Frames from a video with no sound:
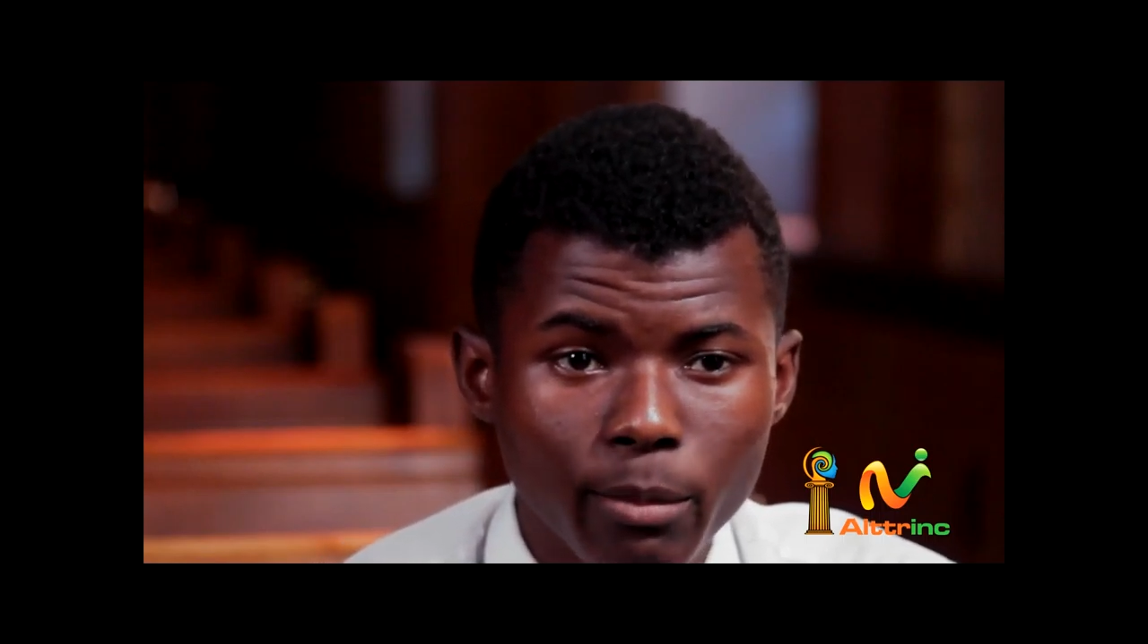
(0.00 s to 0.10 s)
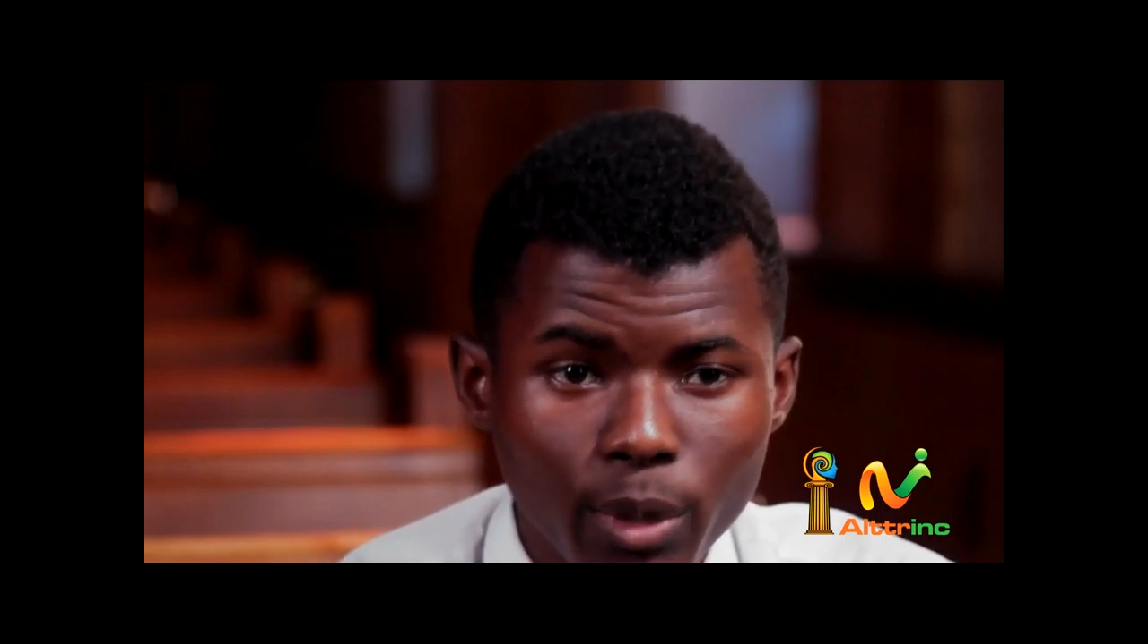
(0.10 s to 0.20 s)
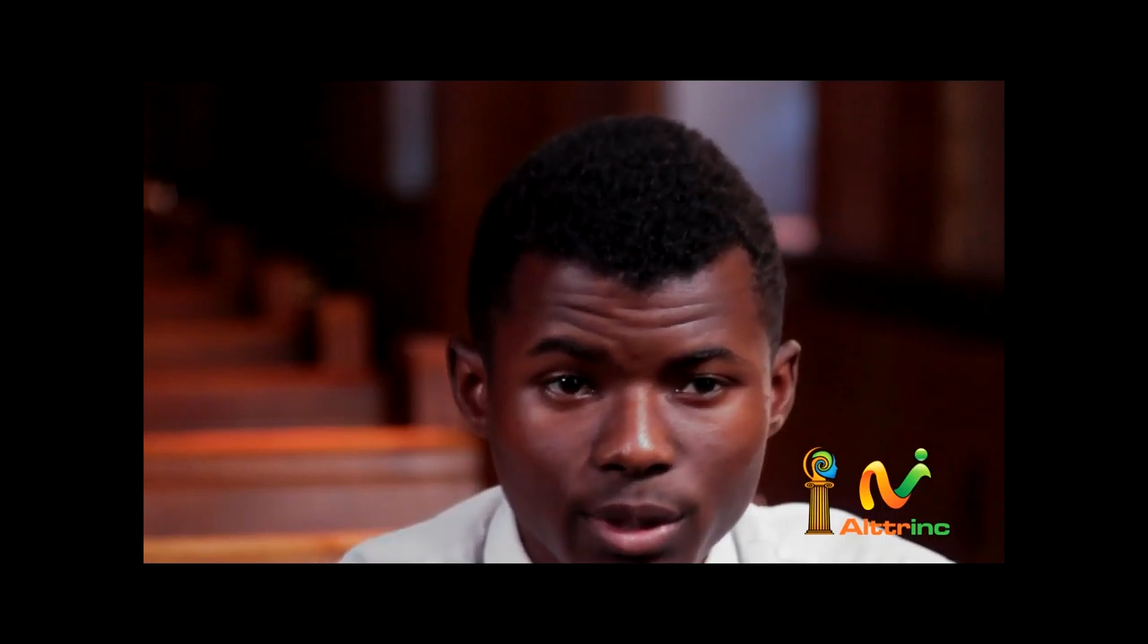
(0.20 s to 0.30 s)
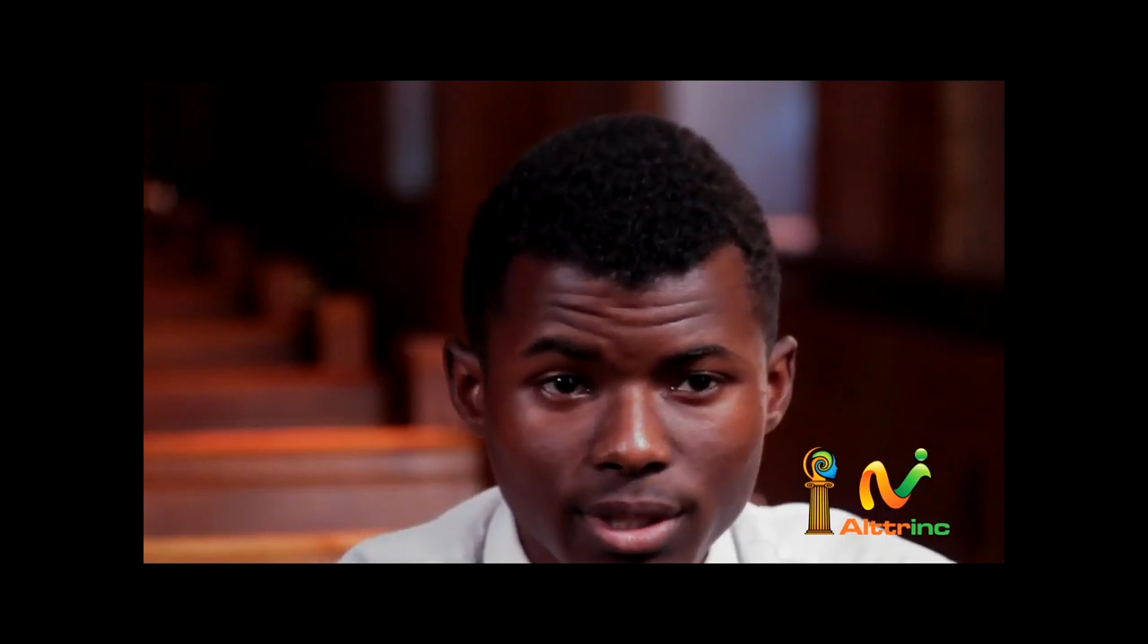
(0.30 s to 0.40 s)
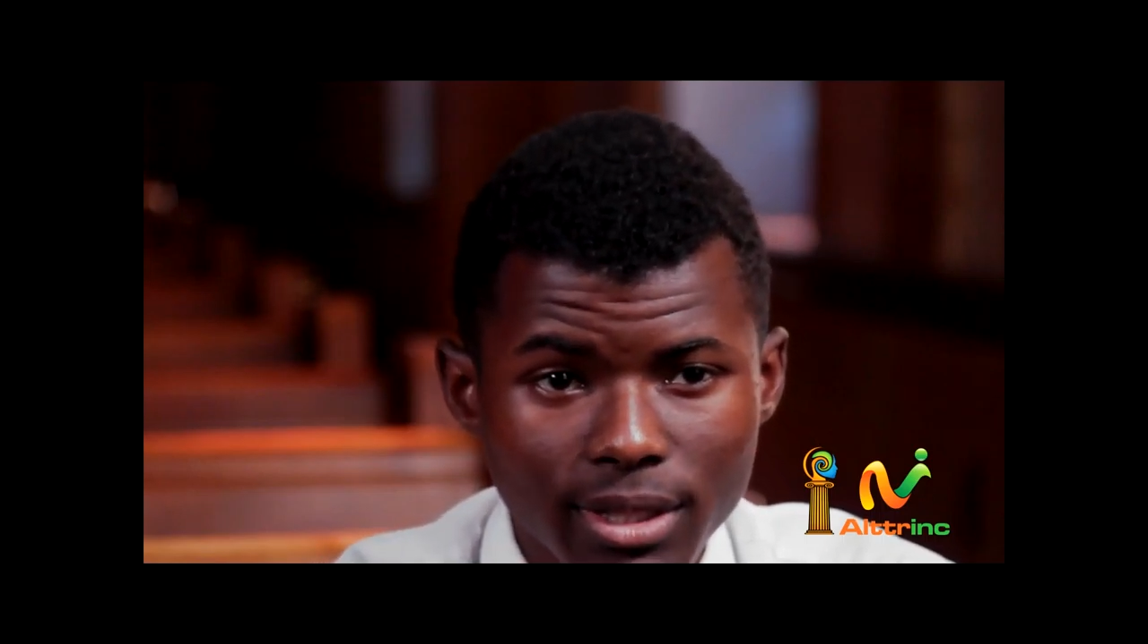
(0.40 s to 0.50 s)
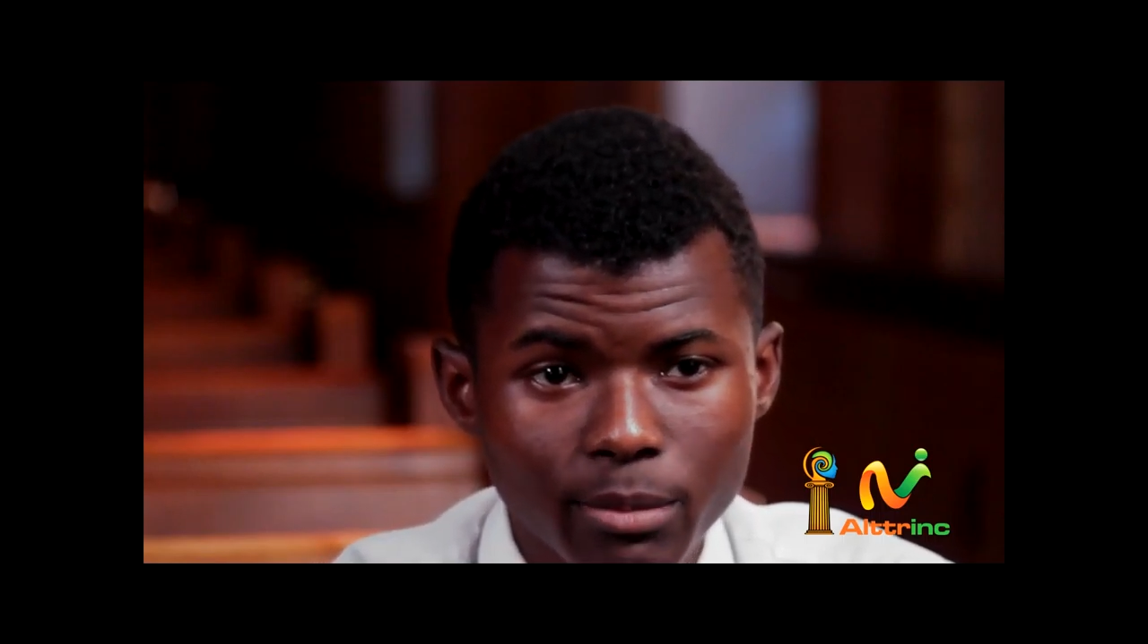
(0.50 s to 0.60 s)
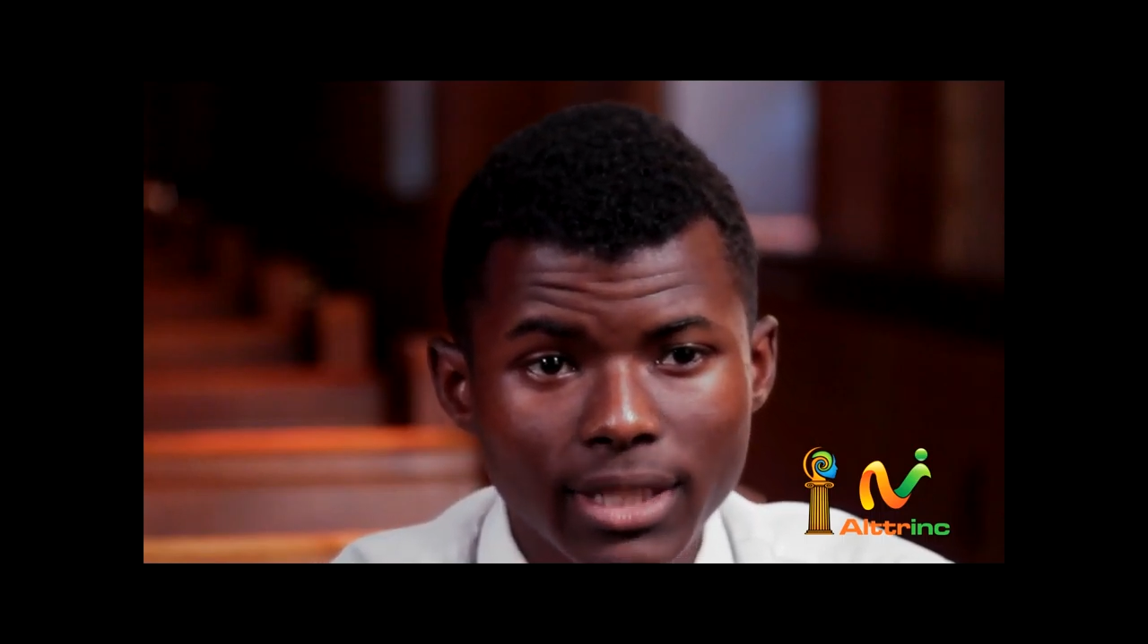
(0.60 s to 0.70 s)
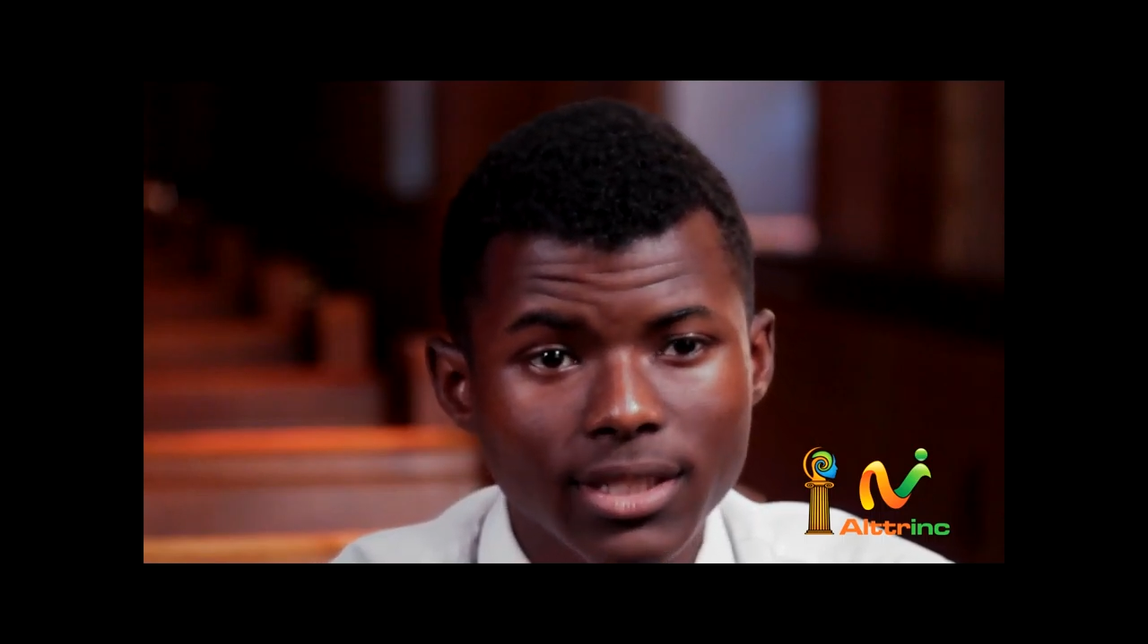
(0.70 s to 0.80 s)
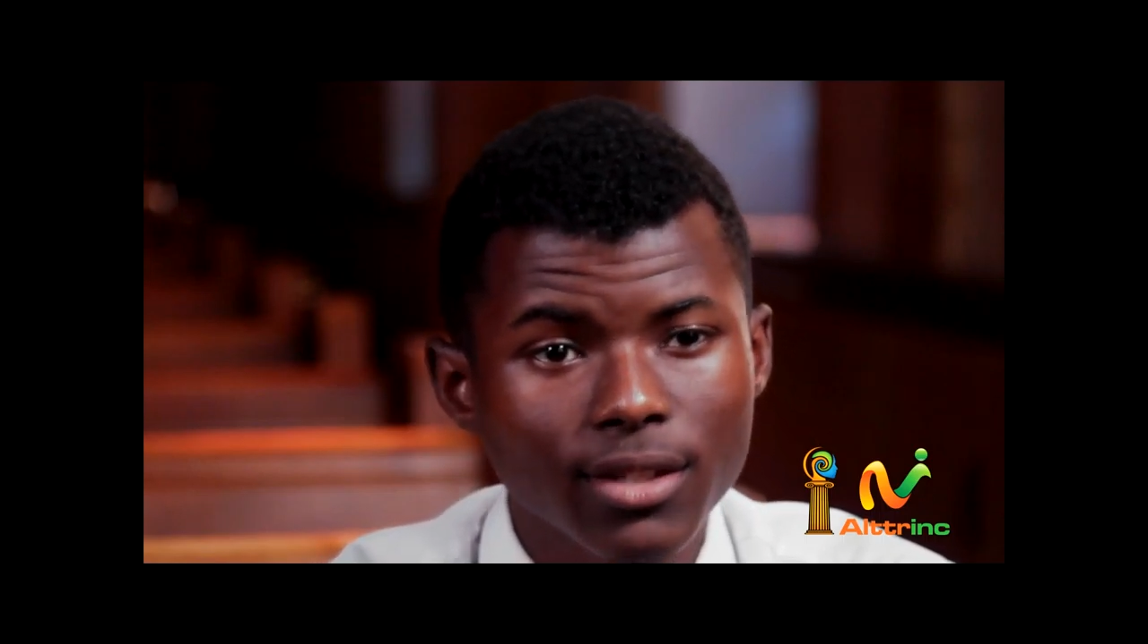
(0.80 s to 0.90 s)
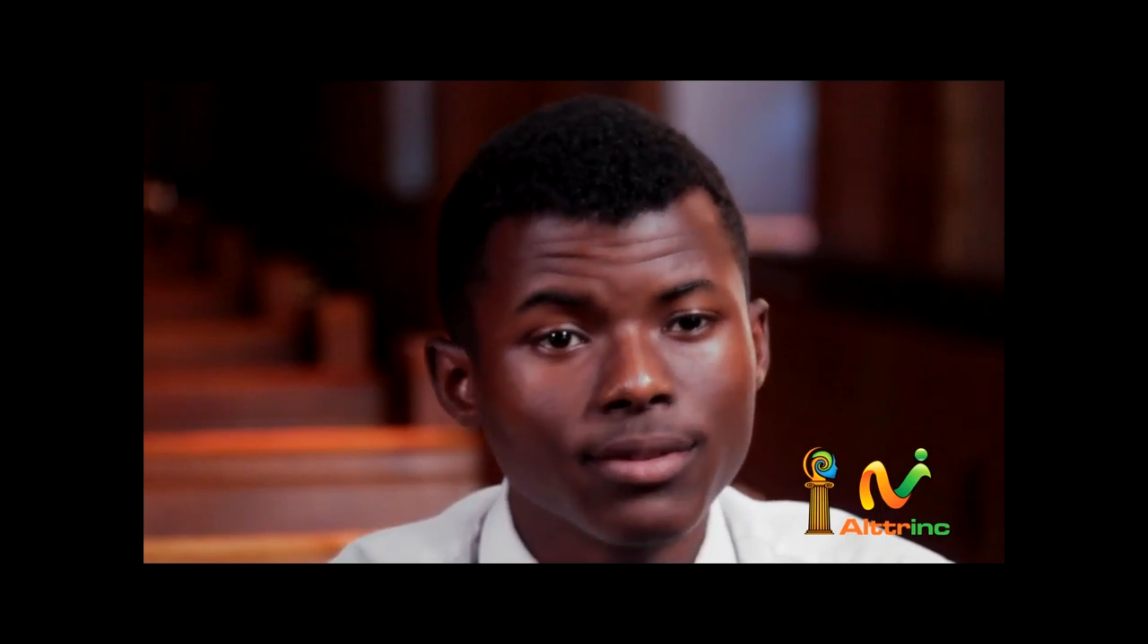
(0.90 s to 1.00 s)
personally,
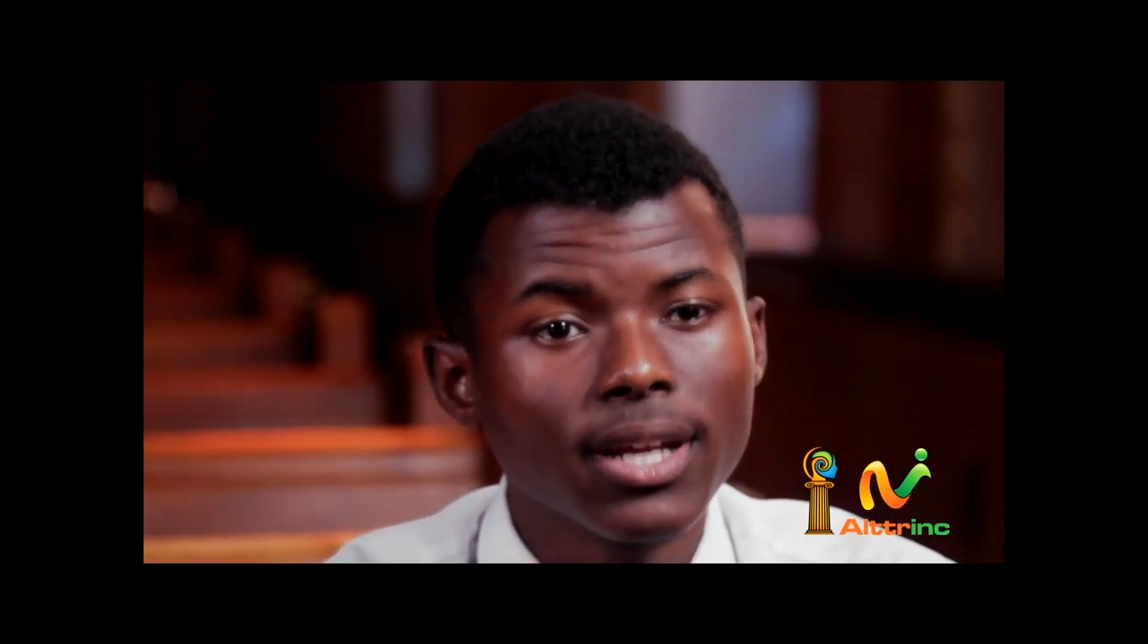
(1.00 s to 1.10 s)
myself,